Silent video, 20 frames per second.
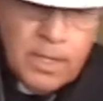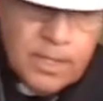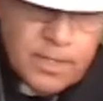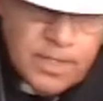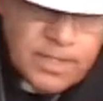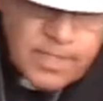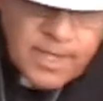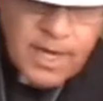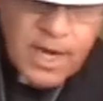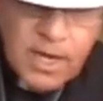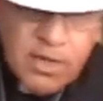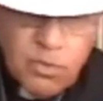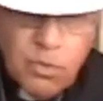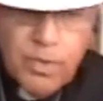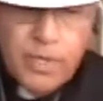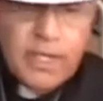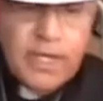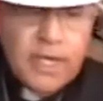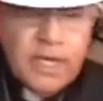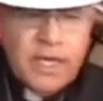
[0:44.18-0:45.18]
Does God
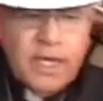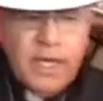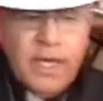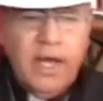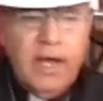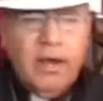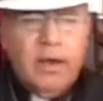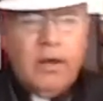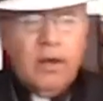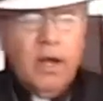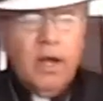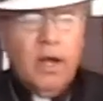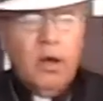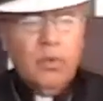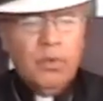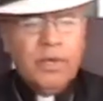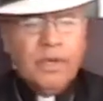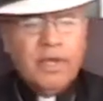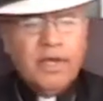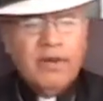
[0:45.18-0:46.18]
really care
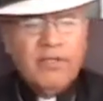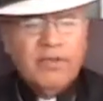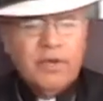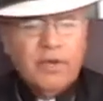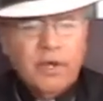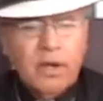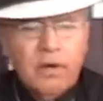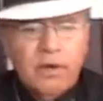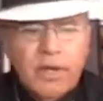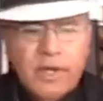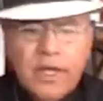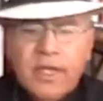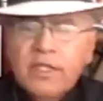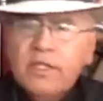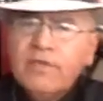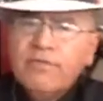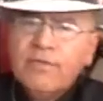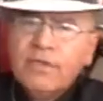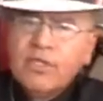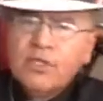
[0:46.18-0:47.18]
how we govern our
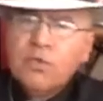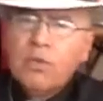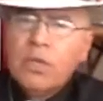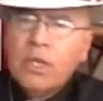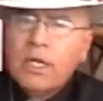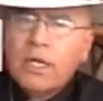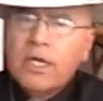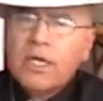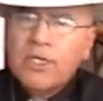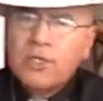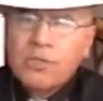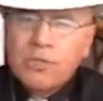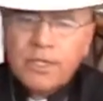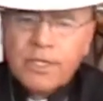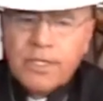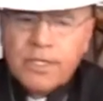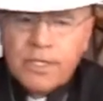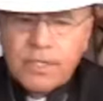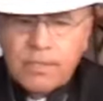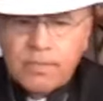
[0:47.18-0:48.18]
individual
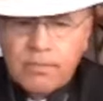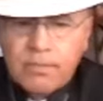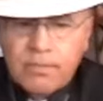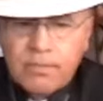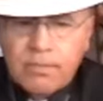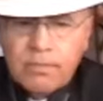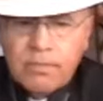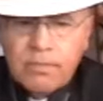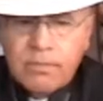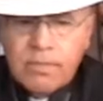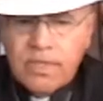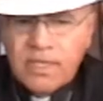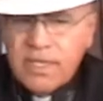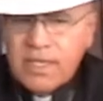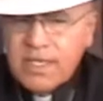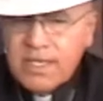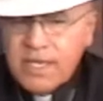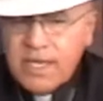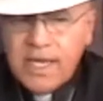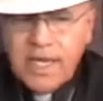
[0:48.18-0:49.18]
countries?
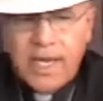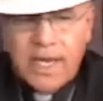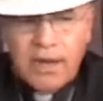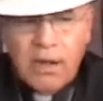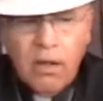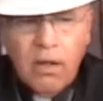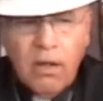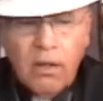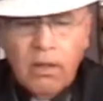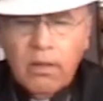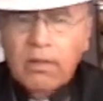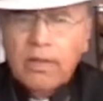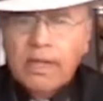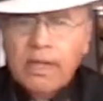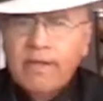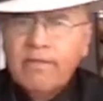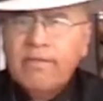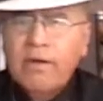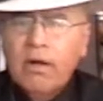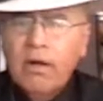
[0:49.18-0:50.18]
Is He at all
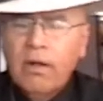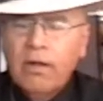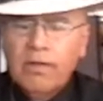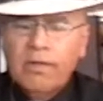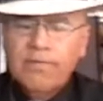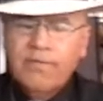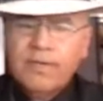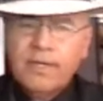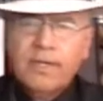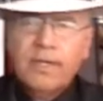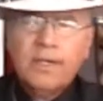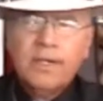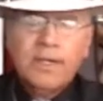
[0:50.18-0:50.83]
involved?